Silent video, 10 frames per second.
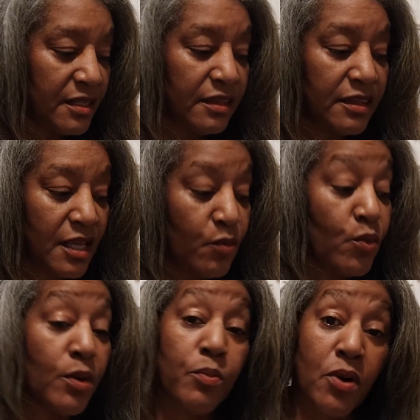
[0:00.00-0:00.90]
they
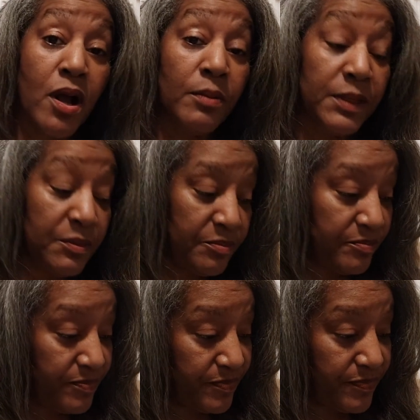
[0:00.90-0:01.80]
were a problem.
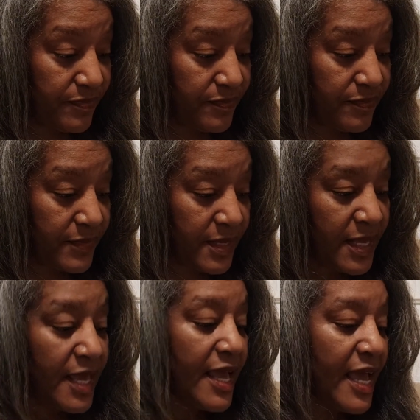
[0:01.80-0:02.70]

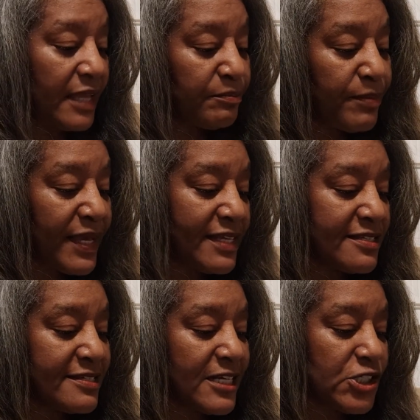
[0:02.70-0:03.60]
At
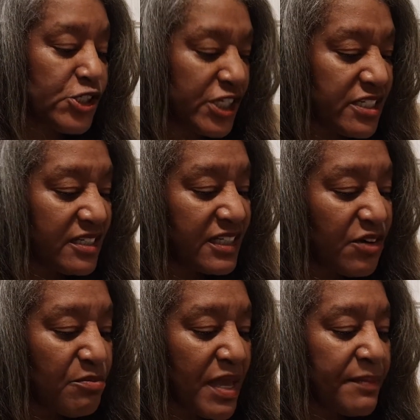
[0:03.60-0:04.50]
best, she'd
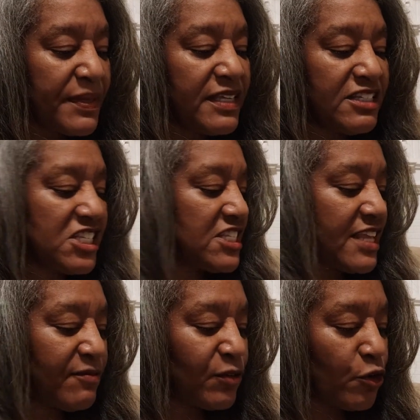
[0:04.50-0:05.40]
clear maybe
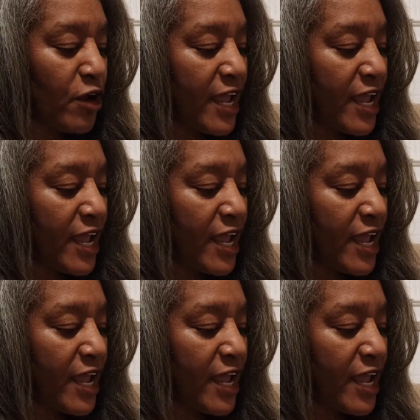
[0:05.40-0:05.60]
7 or